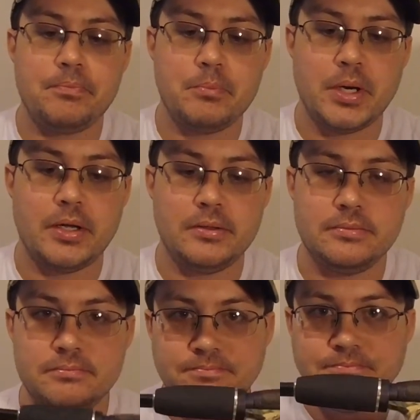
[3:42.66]
But
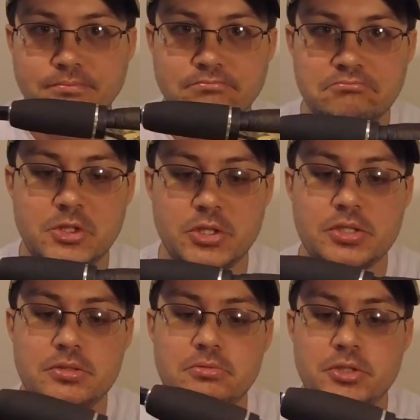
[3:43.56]
just
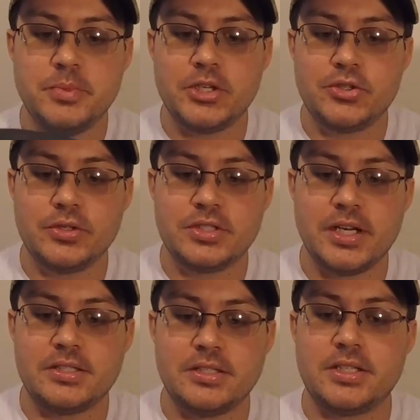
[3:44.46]
make sure it's
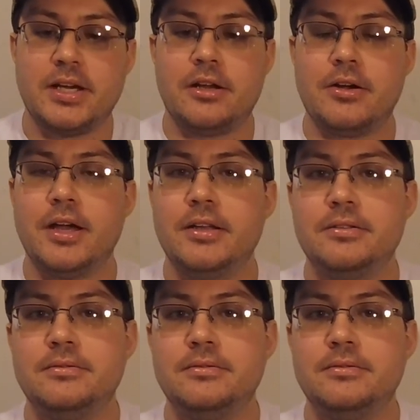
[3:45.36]
nice and tight. Alright?